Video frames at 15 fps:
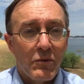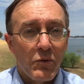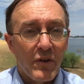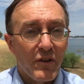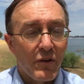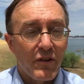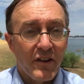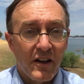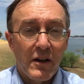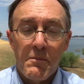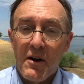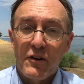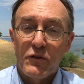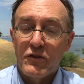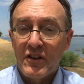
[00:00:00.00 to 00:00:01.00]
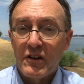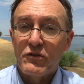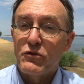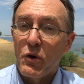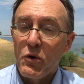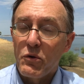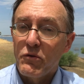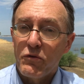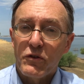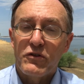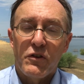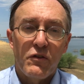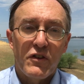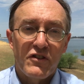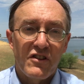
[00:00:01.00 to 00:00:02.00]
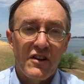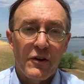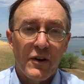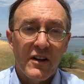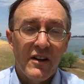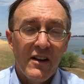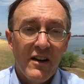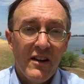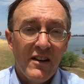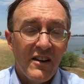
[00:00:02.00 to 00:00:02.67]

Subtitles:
when they're thinking about using a drone for civil engineering